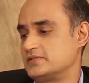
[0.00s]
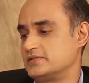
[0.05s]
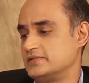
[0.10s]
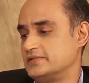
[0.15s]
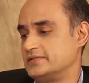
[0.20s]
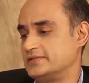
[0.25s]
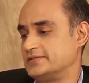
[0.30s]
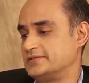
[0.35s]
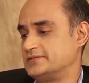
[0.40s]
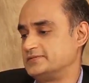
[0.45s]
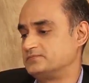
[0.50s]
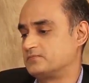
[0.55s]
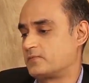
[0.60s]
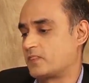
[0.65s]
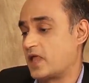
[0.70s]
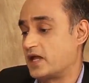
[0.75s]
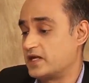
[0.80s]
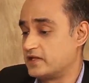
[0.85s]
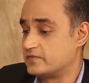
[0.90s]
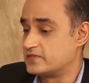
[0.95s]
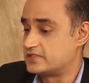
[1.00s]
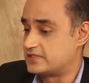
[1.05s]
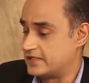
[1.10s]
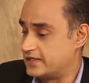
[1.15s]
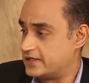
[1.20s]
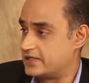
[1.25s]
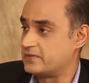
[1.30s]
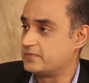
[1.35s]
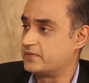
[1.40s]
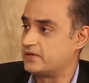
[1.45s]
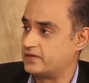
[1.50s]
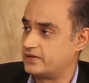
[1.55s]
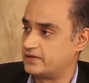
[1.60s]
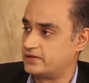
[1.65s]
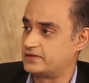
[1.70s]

and even sentiment,